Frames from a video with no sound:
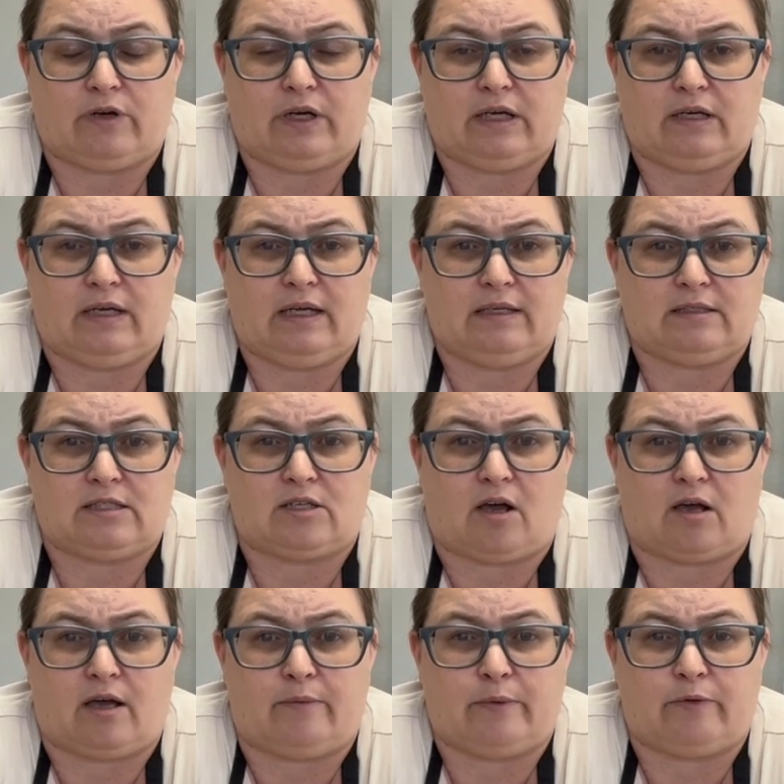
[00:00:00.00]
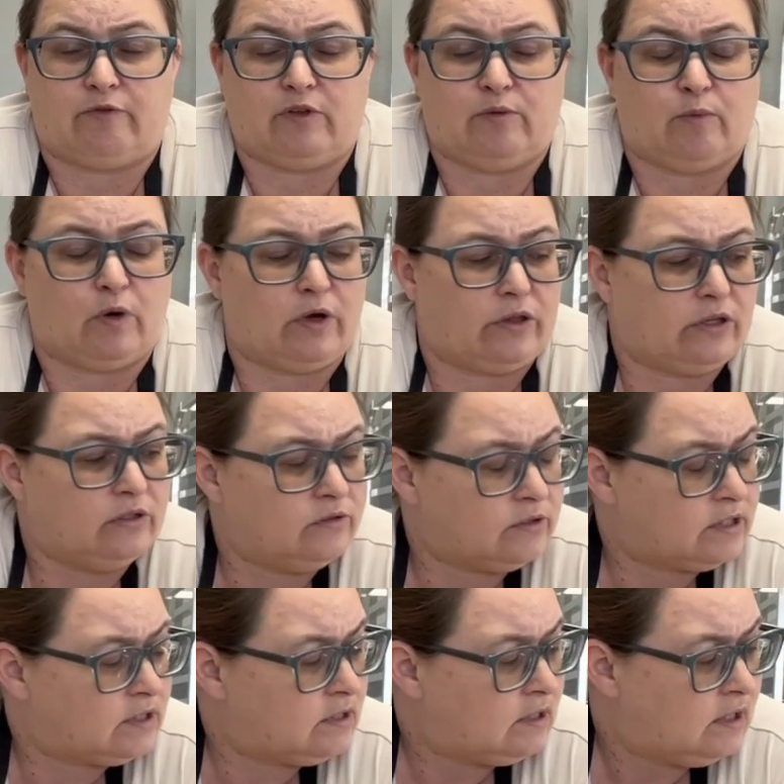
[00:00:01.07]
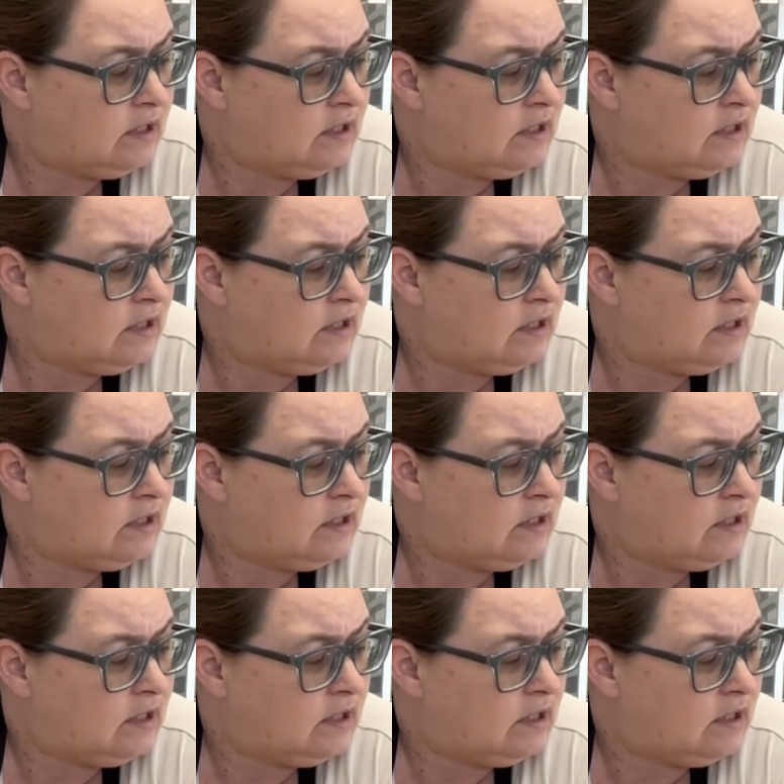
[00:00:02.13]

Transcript: and stock up a few more of those.